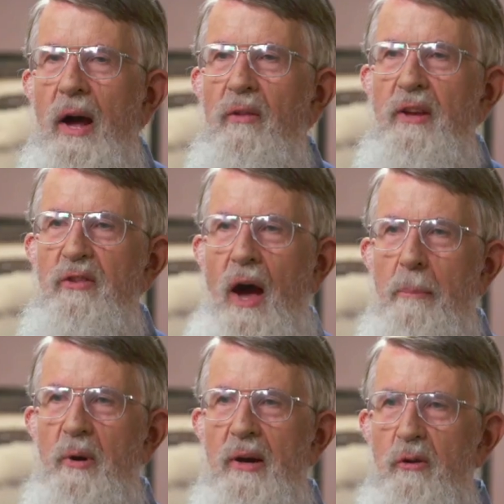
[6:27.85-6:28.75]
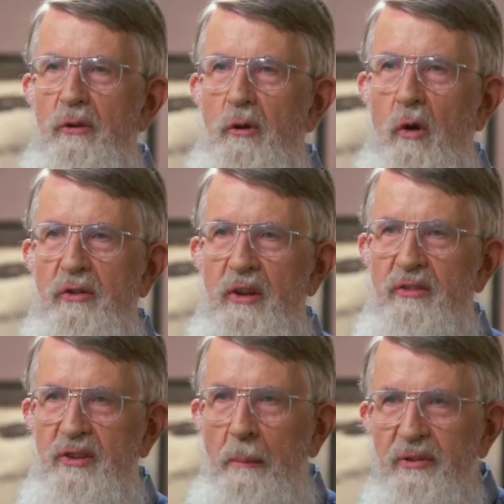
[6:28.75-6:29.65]
Well, these operators, of course,
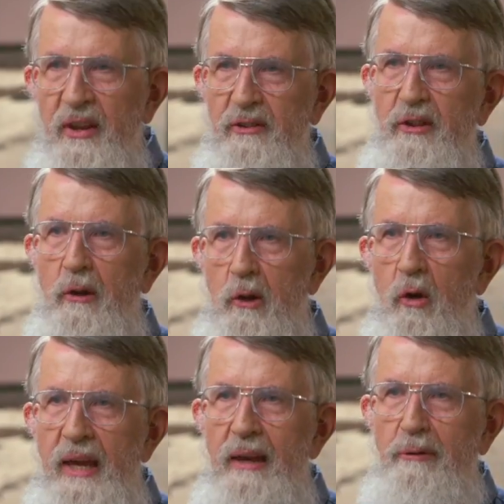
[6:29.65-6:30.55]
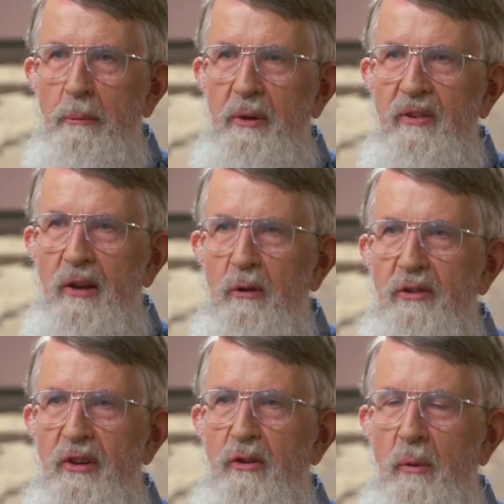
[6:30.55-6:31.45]
in some sense, they're looking for particular
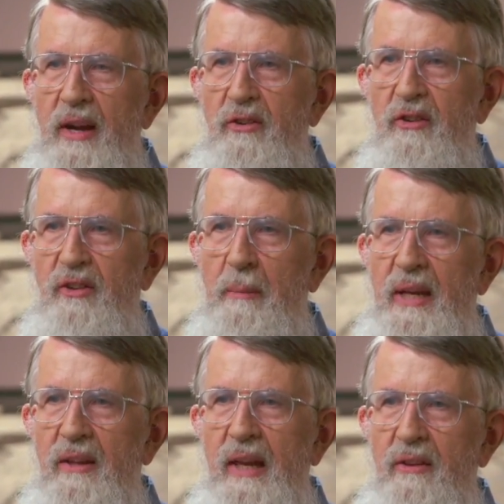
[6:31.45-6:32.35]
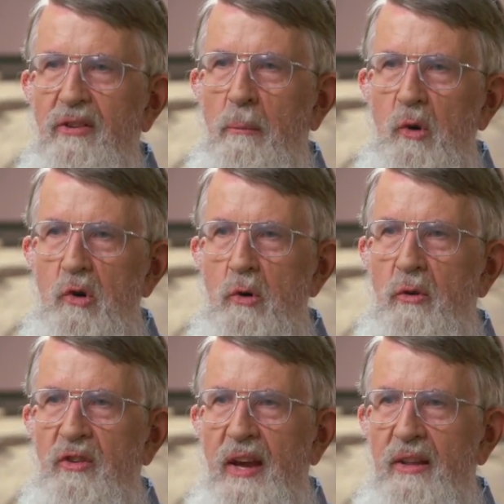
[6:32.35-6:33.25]
situations. I mean, in, in some
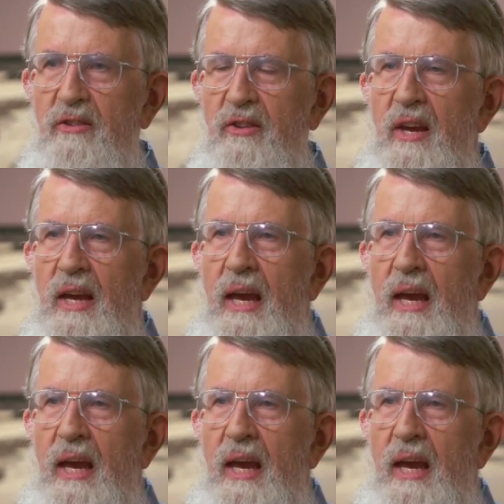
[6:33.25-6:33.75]
crude sense,